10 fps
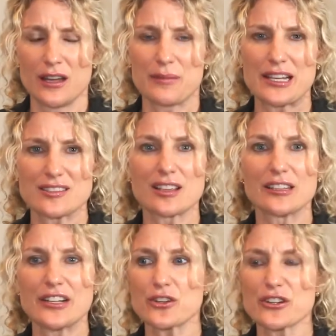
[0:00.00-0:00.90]
because the
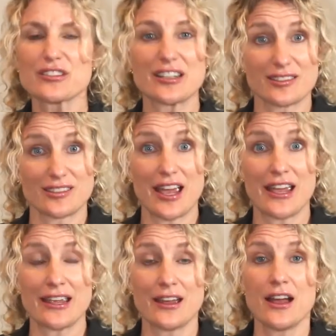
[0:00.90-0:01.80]
lender is gonna
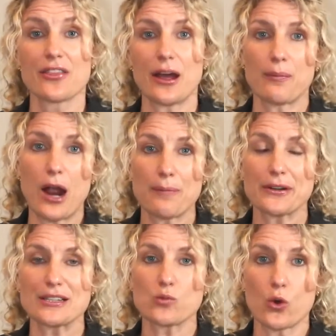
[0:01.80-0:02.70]
say that
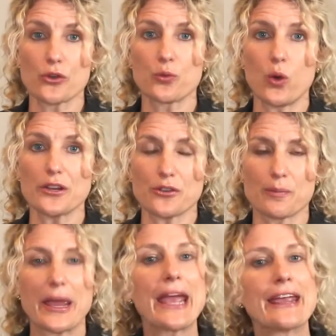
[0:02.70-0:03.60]
property is worth what you're
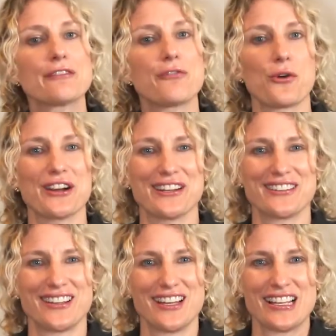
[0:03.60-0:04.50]
paying for it.
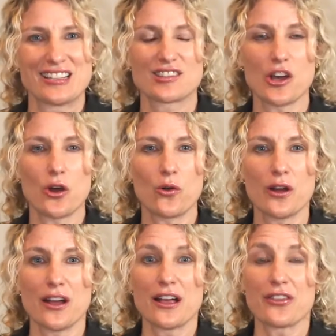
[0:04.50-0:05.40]
So
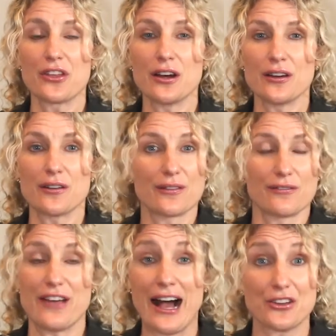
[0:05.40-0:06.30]
the
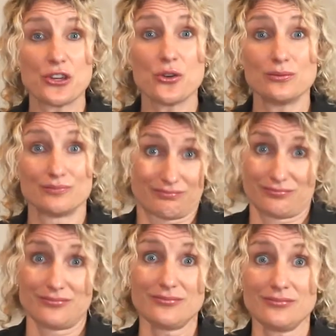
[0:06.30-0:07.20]
value,
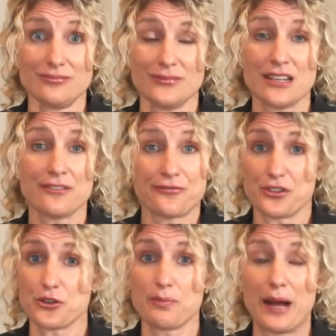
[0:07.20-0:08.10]
if
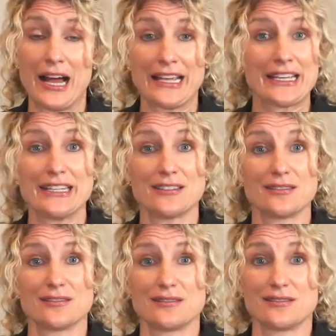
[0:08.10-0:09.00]
you're buying it
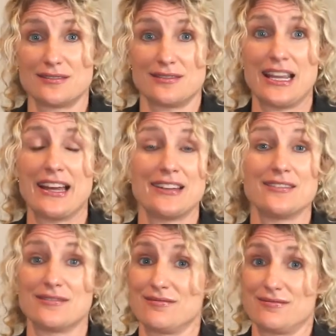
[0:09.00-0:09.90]
and